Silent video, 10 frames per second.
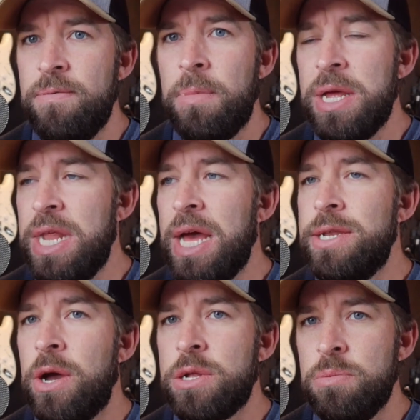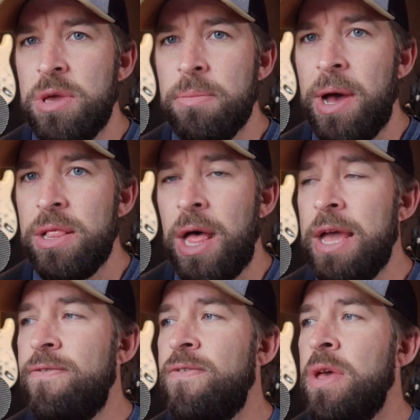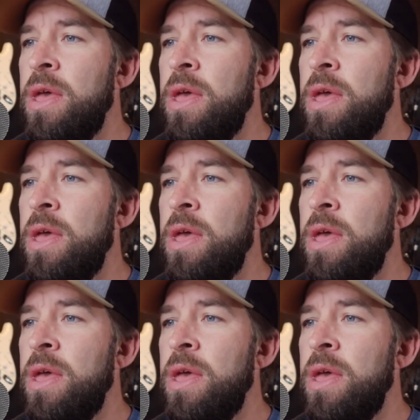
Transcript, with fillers: My dad talked to me about life